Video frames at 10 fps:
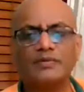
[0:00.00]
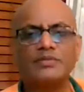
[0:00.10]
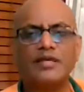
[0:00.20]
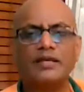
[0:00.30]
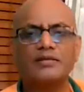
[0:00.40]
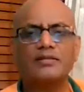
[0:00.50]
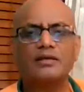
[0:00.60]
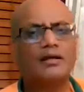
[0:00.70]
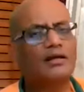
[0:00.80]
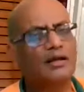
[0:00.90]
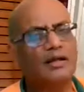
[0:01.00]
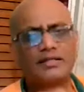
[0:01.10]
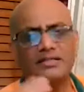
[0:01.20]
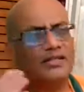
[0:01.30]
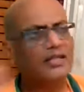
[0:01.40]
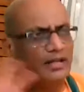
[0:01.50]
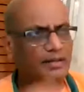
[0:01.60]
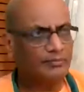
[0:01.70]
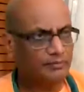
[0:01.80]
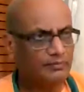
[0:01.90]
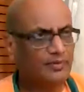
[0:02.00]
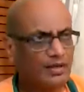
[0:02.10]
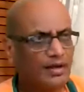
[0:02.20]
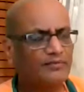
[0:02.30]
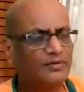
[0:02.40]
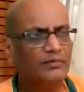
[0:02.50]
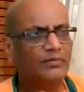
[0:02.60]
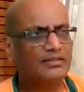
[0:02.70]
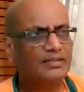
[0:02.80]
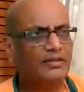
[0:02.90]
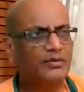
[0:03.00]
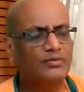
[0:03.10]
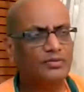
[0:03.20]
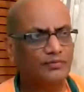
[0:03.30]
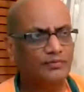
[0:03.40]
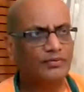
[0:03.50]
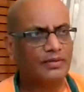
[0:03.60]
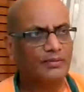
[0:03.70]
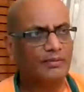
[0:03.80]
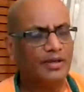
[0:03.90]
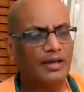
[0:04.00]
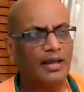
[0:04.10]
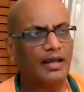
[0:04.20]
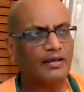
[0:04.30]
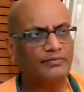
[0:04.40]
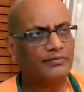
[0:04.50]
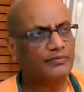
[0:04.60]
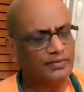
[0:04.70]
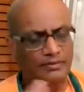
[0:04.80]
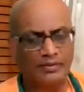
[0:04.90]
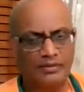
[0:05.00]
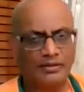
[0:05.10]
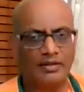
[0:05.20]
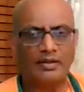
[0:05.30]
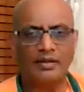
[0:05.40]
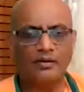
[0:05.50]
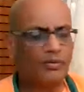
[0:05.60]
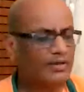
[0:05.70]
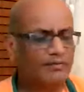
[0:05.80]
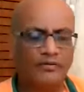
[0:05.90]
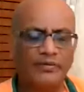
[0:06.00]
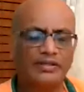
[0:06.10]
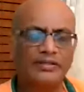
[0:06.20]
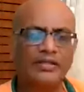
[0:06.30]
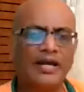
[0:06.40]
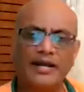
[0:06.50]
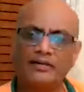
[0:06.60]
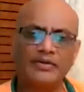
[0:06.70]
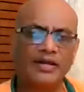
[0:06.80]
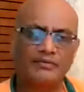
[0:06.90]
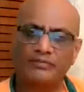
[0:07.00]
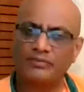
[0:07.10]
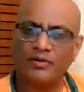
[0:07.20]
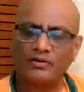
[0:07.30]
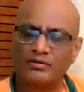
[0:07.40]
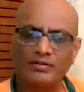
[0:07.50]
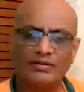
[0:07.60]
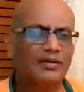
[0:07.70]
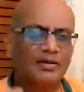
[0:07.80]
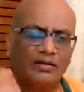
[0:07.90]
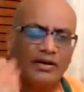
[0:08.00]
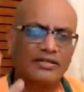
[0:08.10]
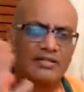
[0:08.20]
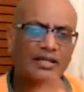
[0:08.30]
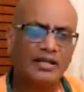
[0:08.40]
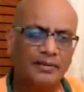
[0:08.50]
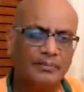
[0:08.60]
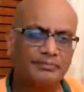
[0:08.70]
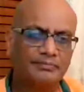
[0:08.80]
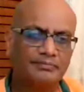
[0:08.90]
says, let us kill him. After all, what is the use of keeping him alive? Whatever wealth he had, we have got, now let us kill him.